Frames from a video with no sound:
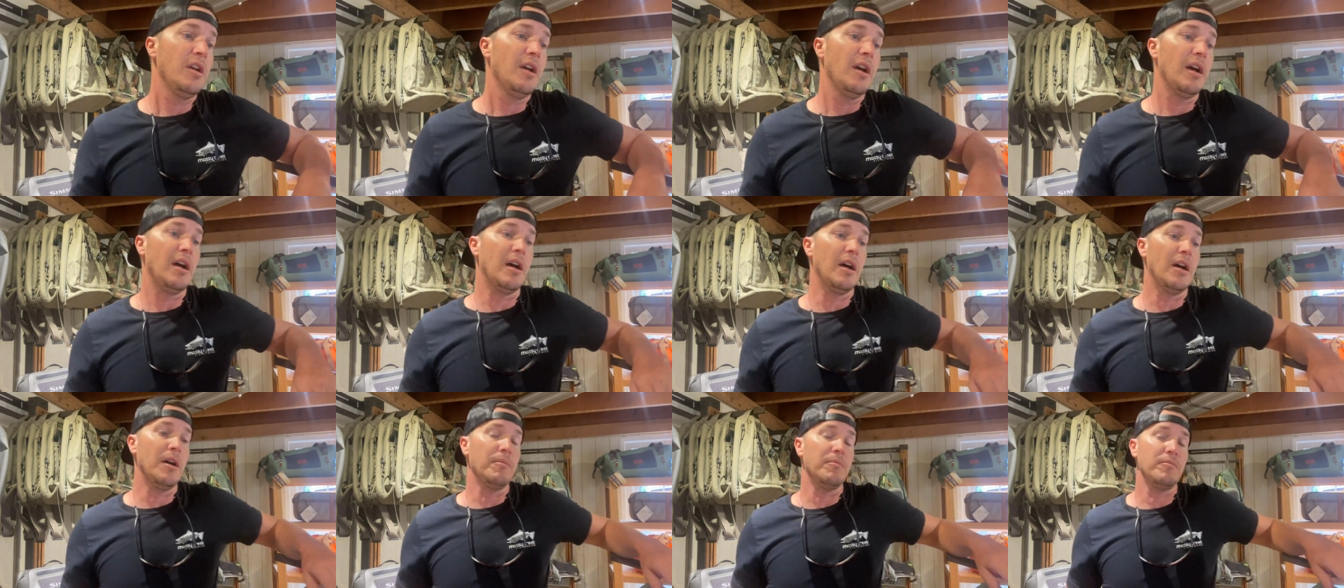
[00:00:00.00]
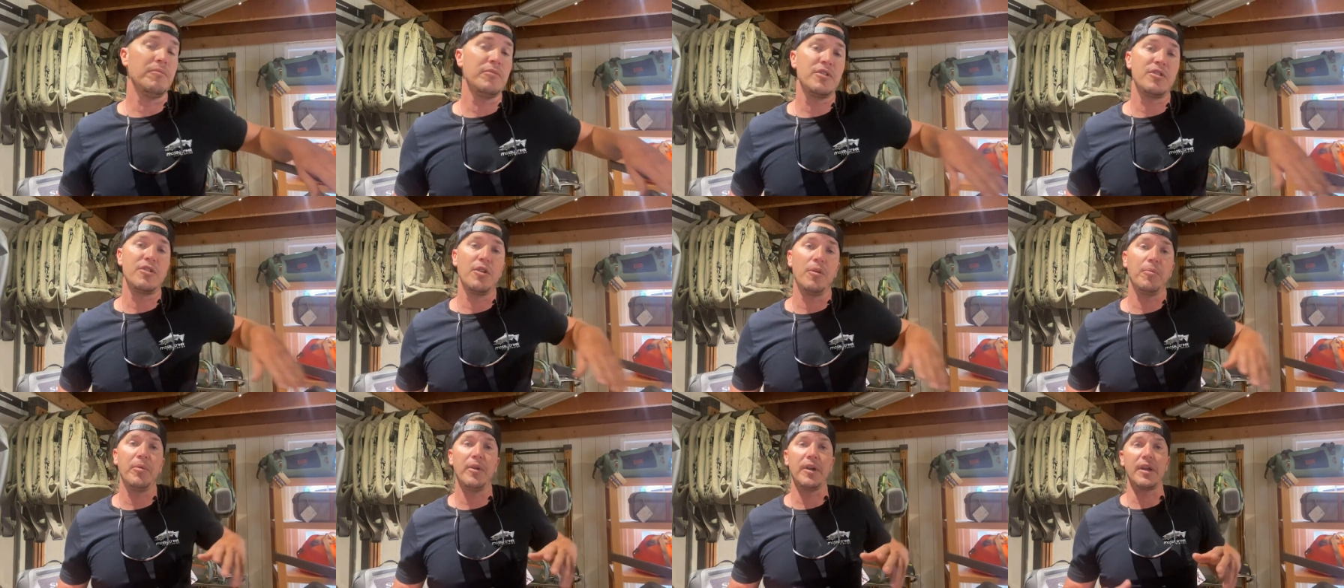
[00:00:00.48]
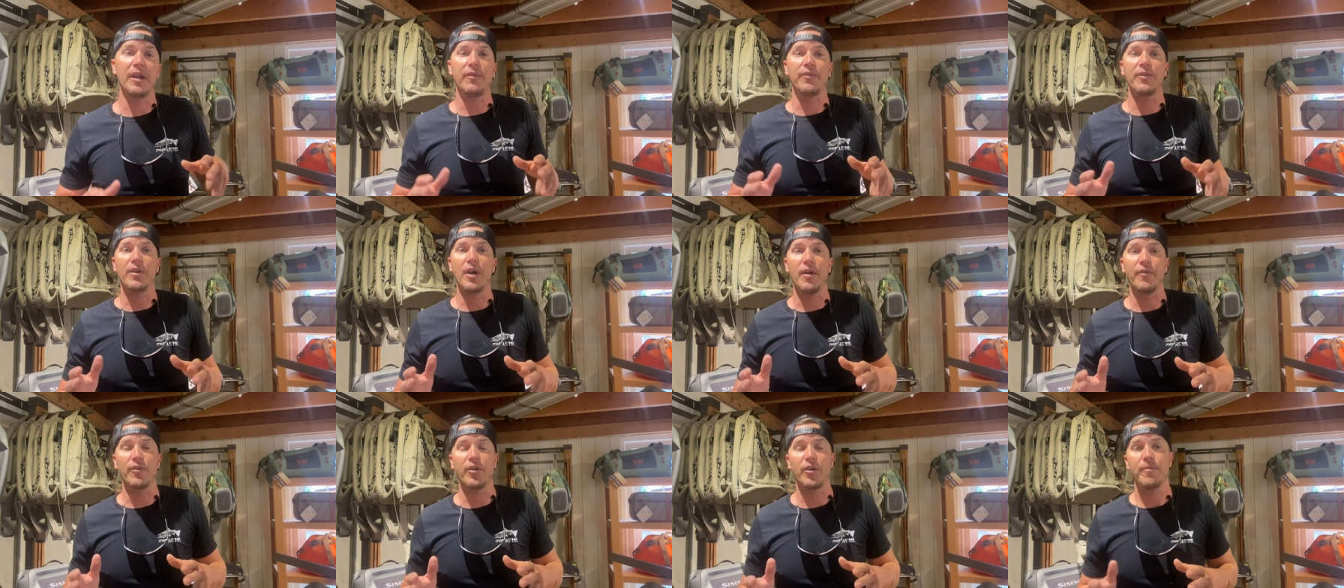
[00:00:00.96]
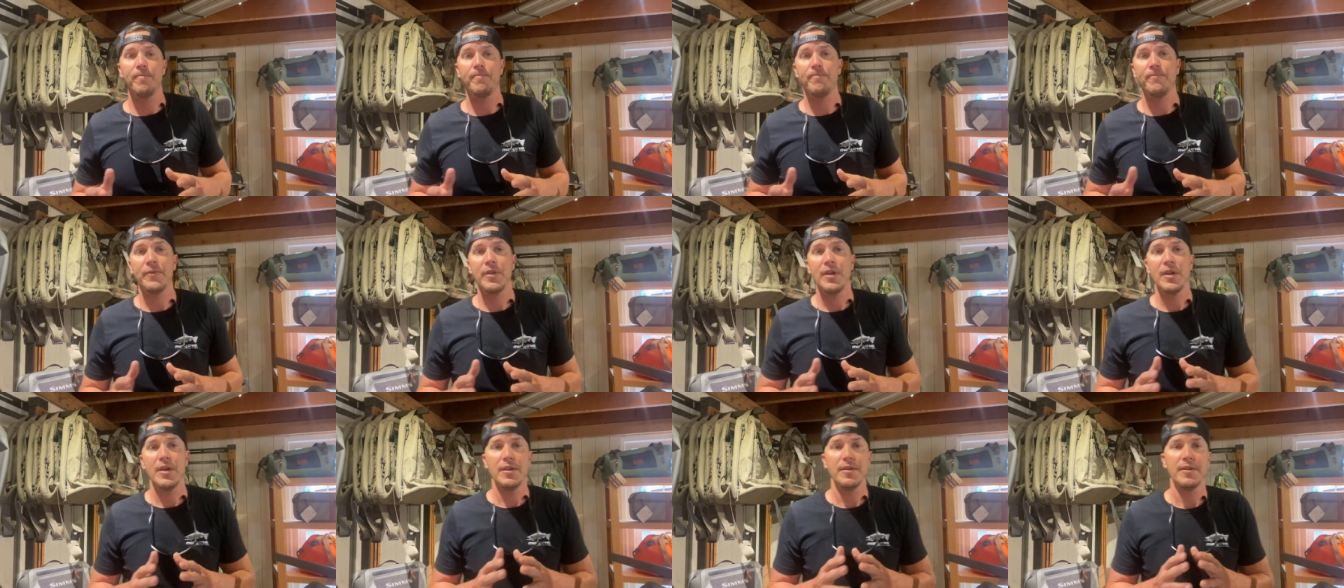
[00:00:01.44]
Um, still plenty of cover.
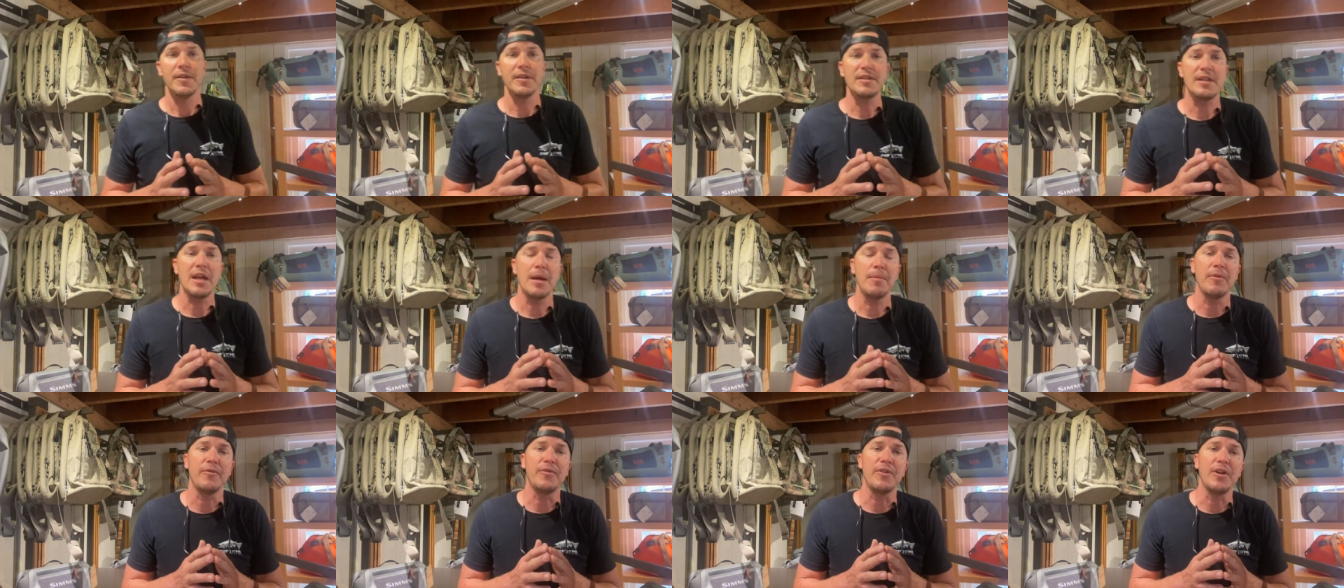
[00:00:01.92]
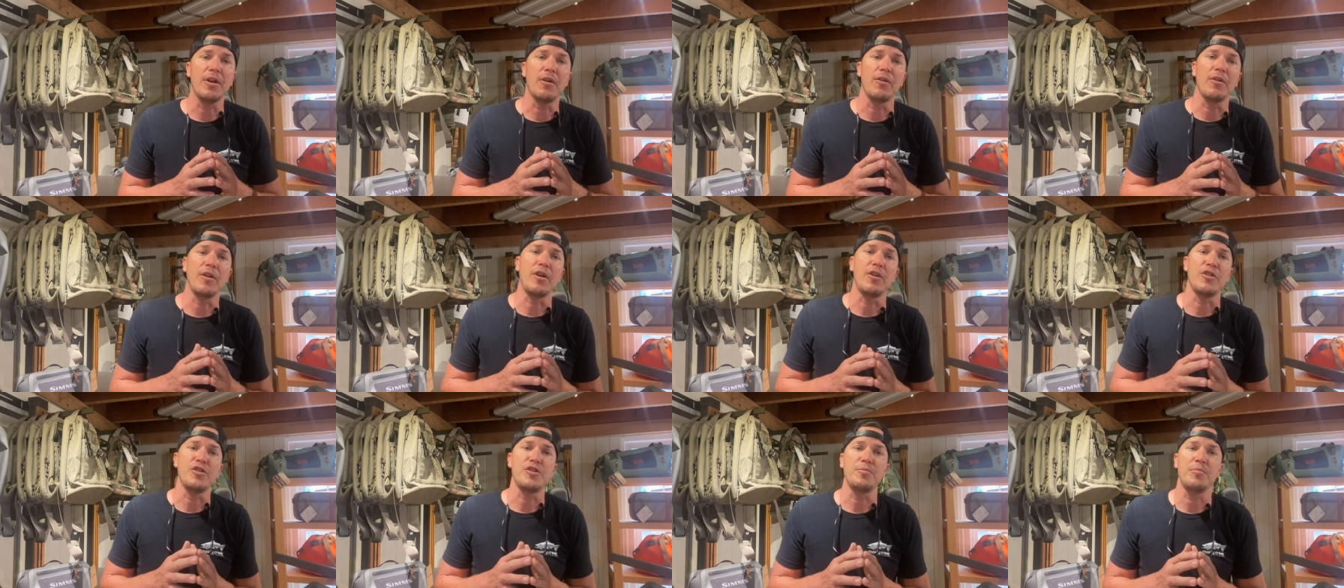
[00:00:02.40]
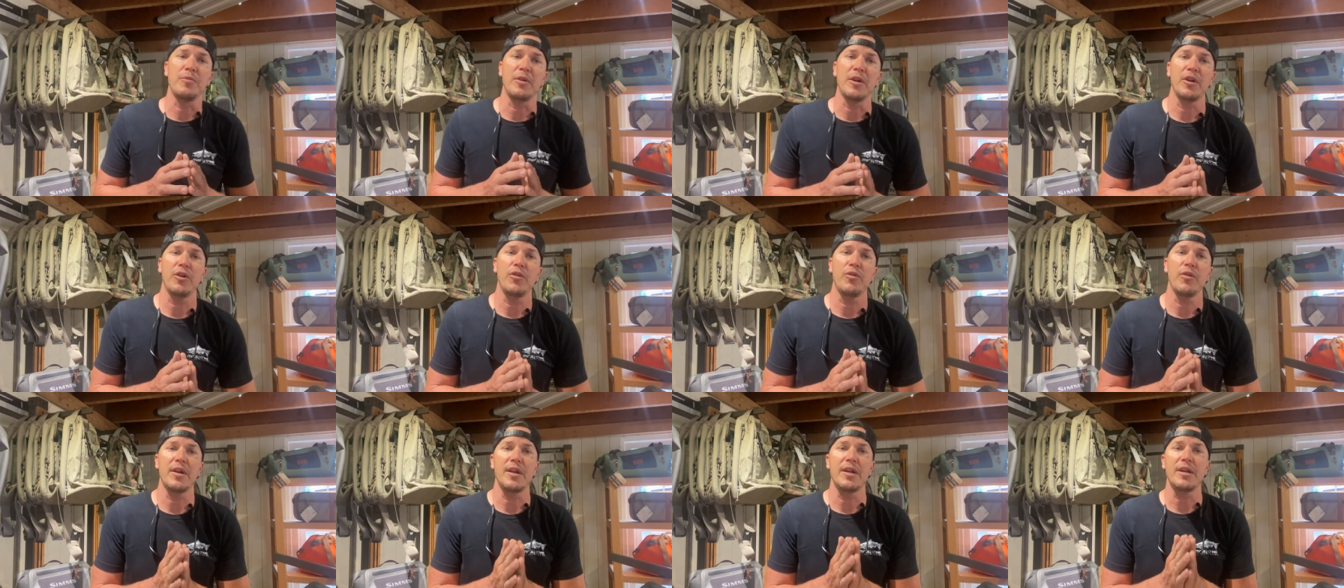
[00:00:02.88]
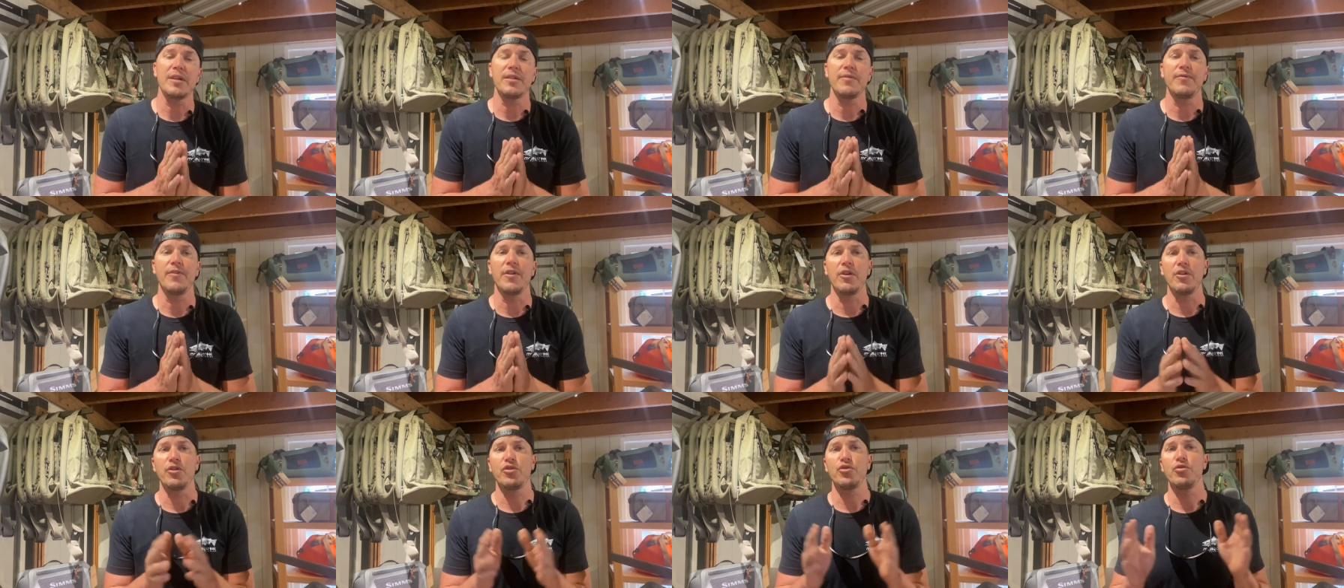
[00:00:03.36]
This time of year on our spring creeks, if
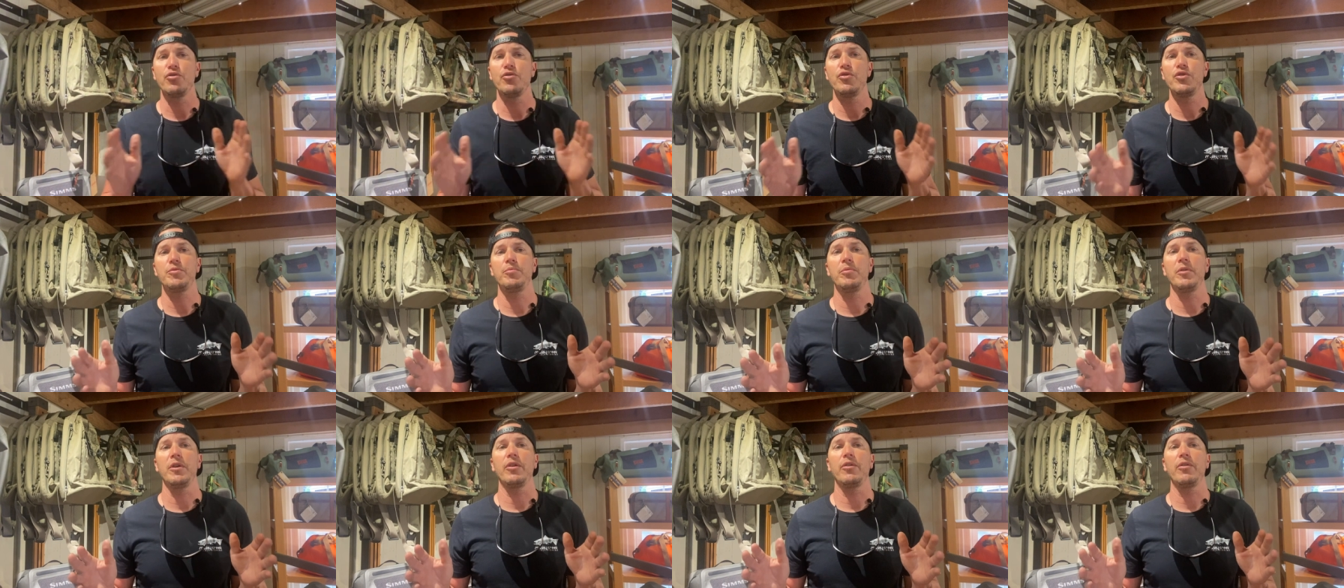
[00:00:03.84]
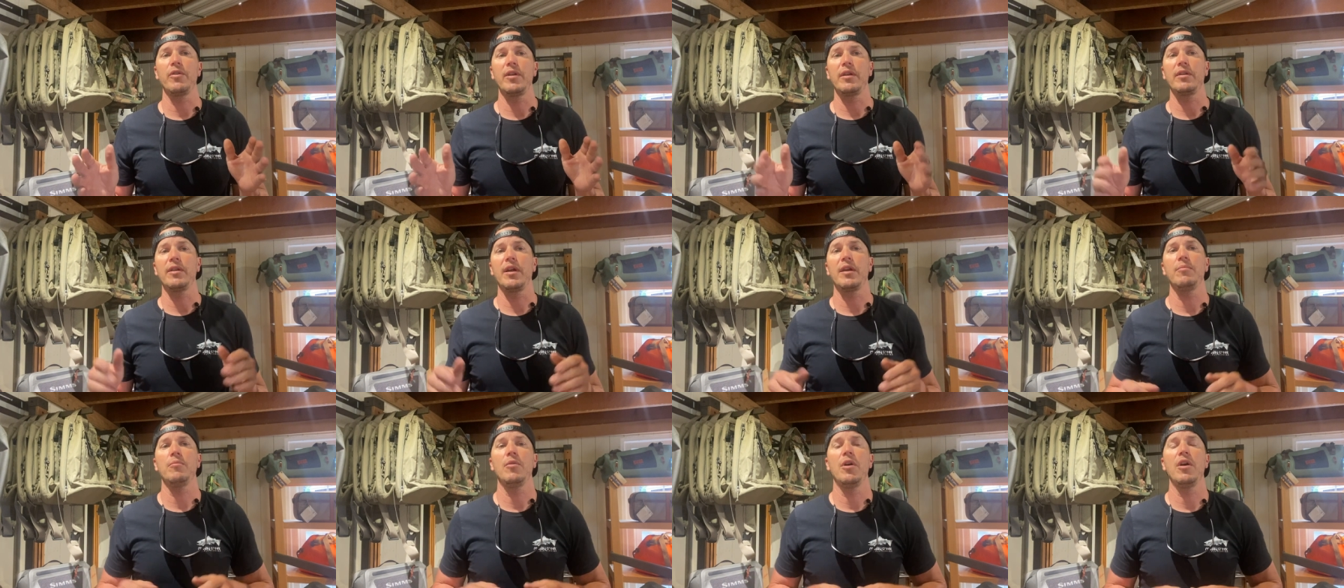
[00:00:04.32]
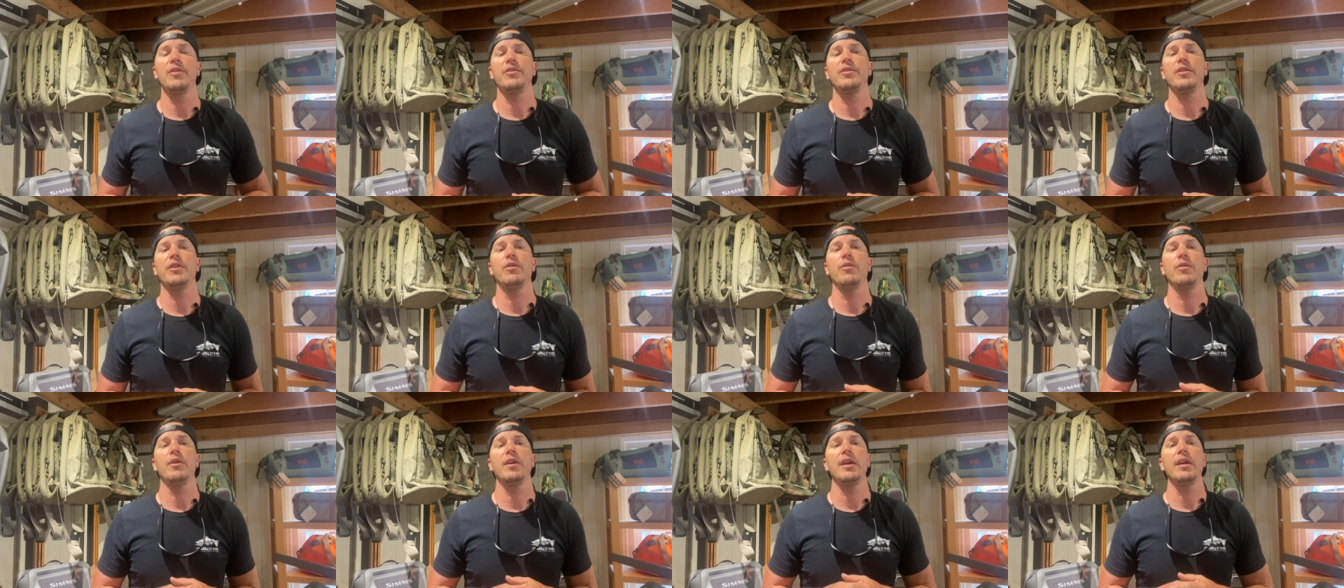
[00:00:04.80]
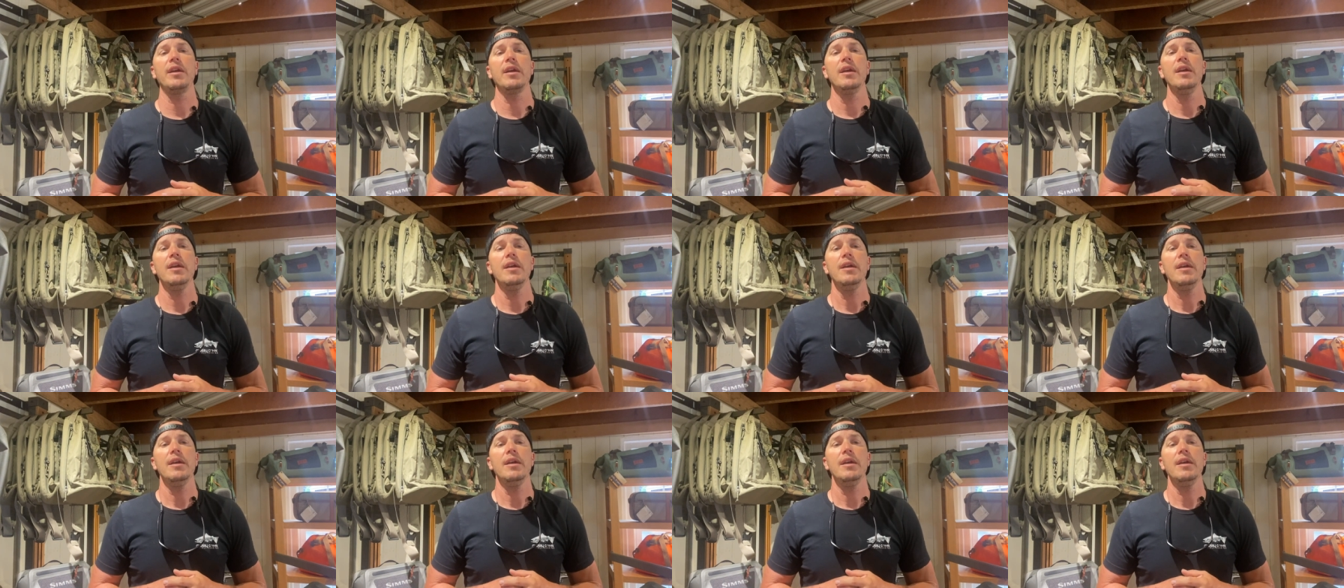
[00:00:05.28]
they're a true spring creek like Mossy Creek,